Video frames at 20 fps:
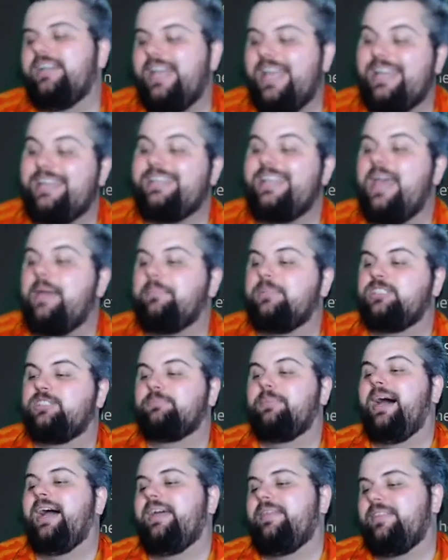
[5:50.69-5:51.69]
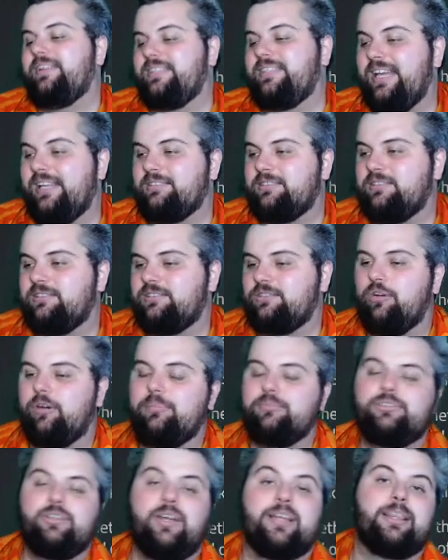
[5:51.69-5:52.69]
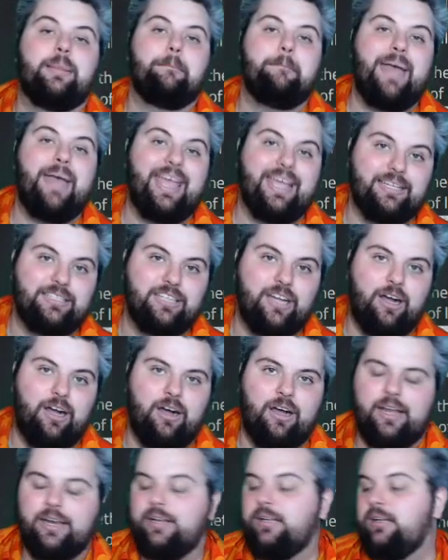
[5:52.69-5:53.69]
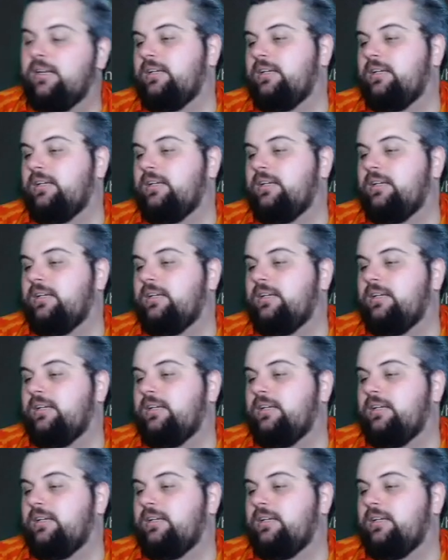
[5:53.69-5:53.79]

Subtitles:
and damaged by the Tesla Storms, like the Megaton